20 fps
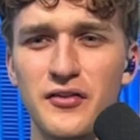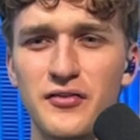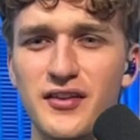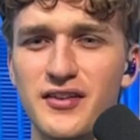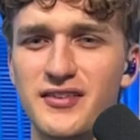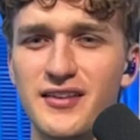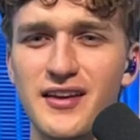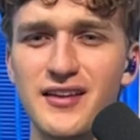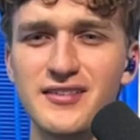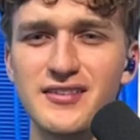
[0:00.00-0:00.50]

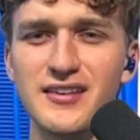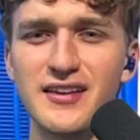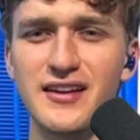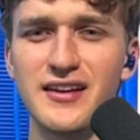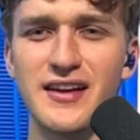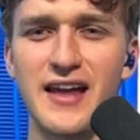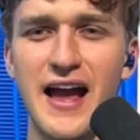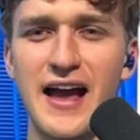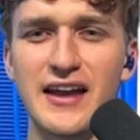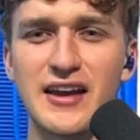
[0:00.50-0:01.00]
This isn't
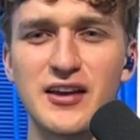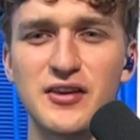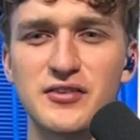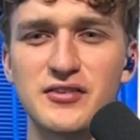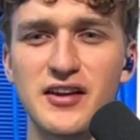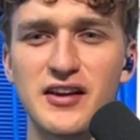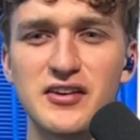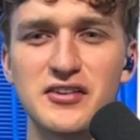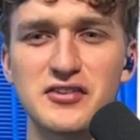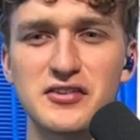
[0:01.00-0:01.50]
an
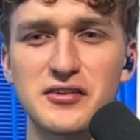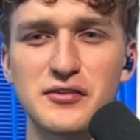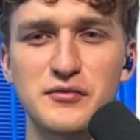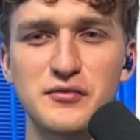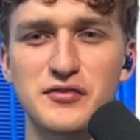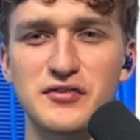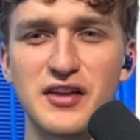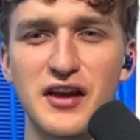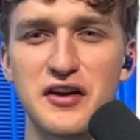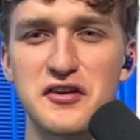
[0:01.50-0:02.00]
accusation
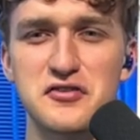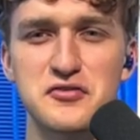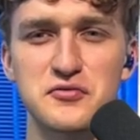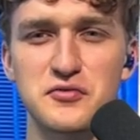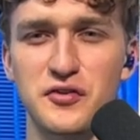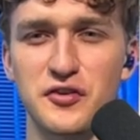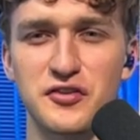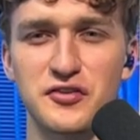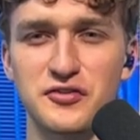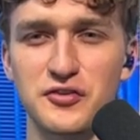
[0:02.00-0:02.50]
of
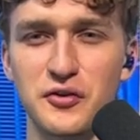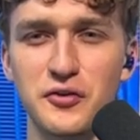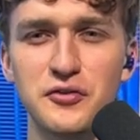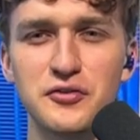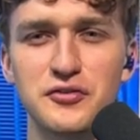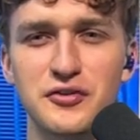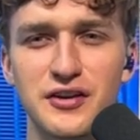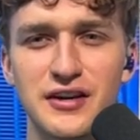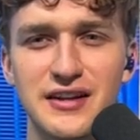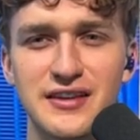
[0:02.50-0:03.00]
sexual
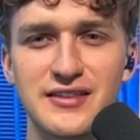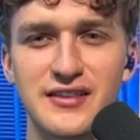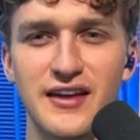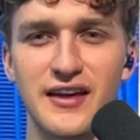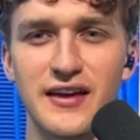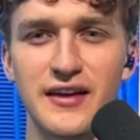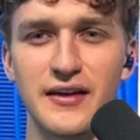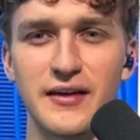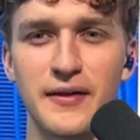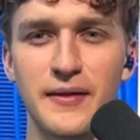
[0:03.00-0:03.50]
assault or
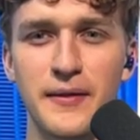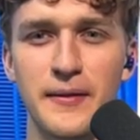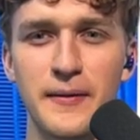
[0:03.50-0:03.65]
anything.